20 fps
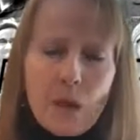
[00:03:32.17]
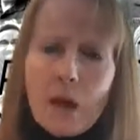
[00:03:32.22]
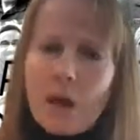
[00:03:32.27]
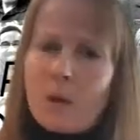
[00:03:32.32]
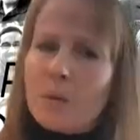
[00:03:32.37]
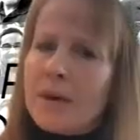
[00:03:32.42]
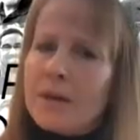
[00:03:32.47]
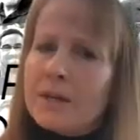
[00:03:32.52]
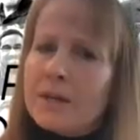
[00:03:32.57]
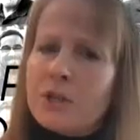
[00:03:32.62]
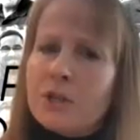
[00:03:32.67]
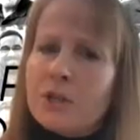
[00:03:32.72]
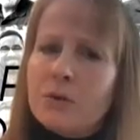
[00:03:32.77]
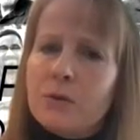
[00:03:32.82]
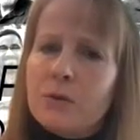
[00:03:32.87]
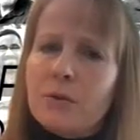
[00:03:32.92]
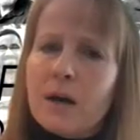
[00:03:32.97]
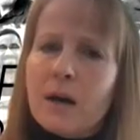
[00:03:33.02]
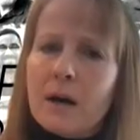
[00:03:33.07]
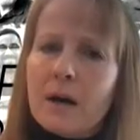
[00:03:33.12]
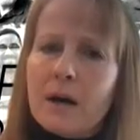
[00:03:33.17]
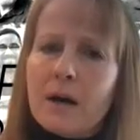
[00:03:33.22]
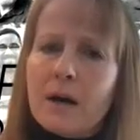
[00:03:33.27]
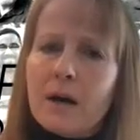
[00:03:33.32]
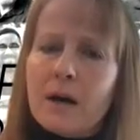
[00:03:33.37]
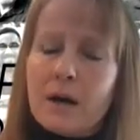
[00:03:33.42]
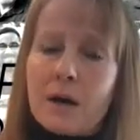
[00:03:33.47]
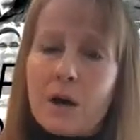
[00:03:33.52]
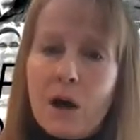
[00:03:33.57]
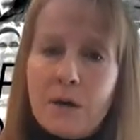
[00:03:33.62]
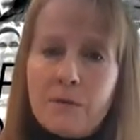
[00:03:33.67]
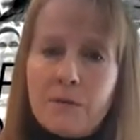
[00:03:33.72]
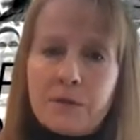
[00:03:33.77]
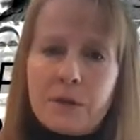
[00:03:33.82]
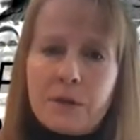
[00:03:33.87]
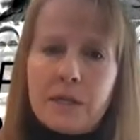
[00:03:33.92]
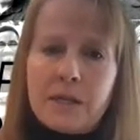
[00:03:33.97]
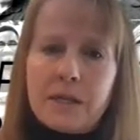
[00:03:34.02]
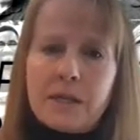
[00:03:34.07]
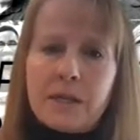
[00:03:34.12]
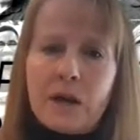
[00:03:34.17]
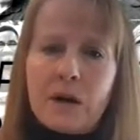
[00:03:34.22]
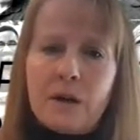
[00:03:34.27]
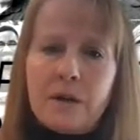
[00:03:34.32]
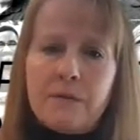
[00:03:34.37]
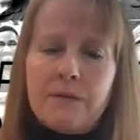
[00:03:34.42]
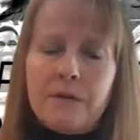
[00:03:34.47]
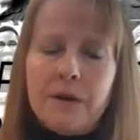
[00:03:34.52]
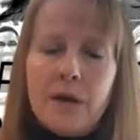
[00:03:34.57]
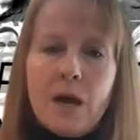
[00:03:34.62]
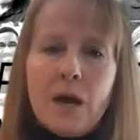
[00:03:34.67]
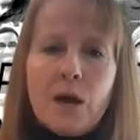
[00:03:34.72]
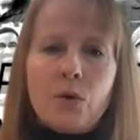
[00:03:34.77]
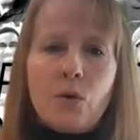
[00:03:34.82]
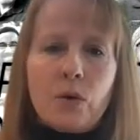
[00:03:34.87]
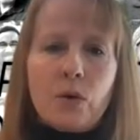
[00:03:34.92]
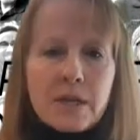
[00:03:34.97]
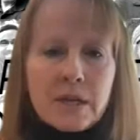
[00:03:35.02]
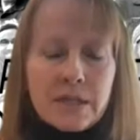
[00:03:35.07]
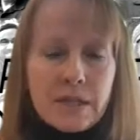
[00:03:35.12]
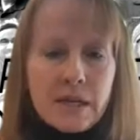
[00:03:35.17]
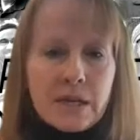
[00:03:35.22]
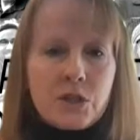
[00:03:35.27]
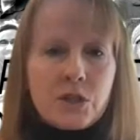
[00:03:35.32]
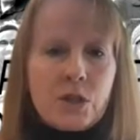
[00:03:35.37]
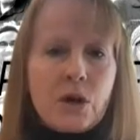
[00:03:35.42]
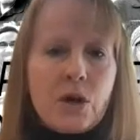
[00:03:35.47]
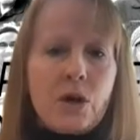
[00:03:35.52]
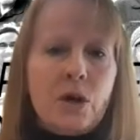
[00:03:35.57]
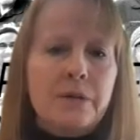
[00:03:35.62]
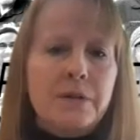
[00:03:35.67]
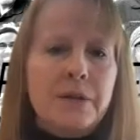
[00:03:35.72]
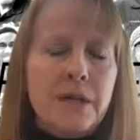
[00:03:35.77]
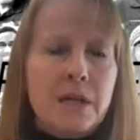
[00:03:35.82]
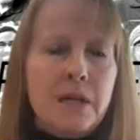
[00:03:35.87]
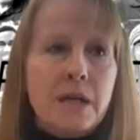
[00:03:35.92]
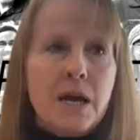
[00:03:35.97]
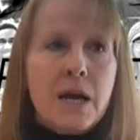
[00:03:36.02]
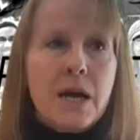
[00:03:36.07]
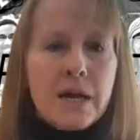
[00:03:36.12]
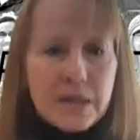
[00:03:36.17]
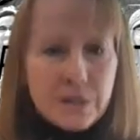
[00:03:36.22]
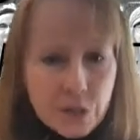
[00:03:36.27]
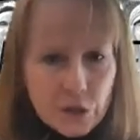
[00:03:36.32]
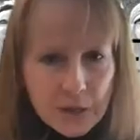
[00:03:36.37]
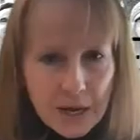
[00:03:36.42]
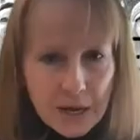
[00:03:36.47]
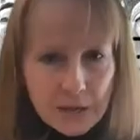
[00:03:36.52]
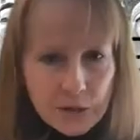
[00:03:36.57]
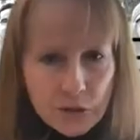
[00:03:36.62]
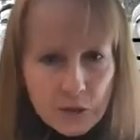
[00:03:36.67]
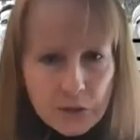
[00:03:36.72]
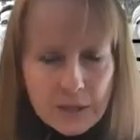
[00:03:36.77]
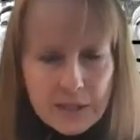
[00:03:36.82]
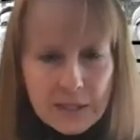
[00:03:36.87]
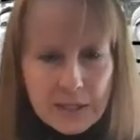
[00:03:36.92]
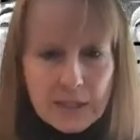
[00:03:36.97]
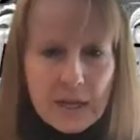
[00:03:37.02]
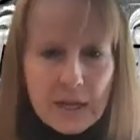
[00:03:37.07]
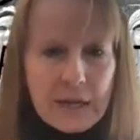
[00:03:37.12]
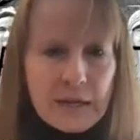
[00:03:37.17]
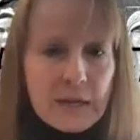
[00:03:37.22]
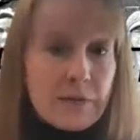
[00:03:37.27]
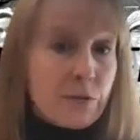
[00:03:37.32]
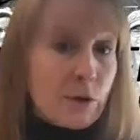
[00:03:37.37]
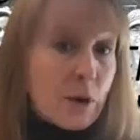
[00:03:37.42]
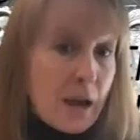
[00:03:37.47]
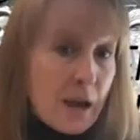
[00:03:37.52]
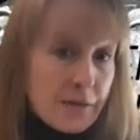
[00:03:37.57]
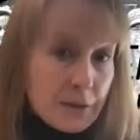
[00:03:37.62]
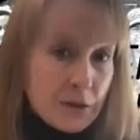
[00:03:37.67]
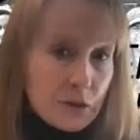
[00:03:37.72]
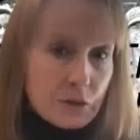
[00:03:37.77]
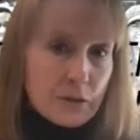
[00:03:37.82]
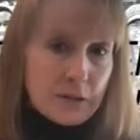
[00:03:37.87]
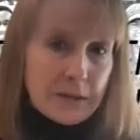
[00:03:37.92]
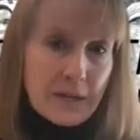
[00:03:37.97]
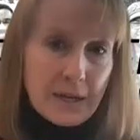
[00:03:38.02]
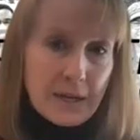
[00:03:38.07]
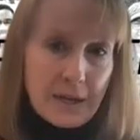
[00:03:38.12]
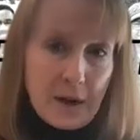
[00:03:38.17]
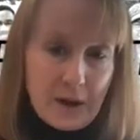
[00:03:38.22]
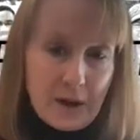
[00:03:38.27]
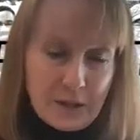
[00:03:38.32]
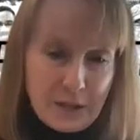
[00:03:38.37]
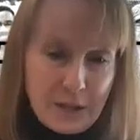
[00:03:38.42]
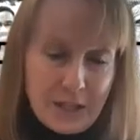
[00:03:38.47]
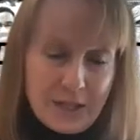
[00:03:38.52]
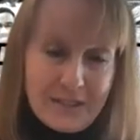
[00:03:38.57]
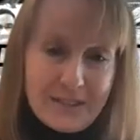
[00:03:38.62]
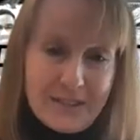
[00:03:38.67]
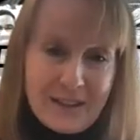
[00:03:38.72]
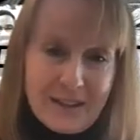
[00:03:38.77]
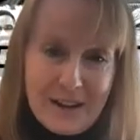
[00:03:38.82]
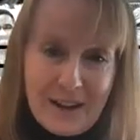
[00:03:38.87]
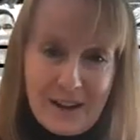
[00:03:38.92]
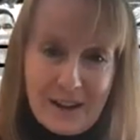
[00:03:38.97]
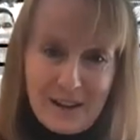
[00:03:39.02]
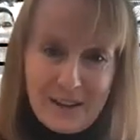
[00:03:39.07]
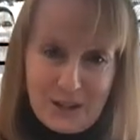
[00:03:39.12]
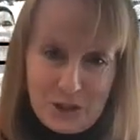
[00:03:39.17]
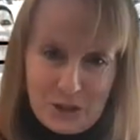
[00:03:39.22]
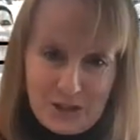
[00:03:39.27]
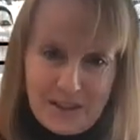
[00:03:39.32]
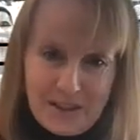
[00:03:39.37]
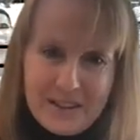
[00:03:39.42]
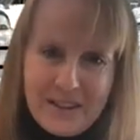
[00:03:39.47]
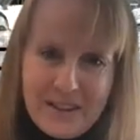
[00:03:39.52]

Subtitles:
I went to a conference of an organization called the International Society for Ethical Psychology and Psychiatry.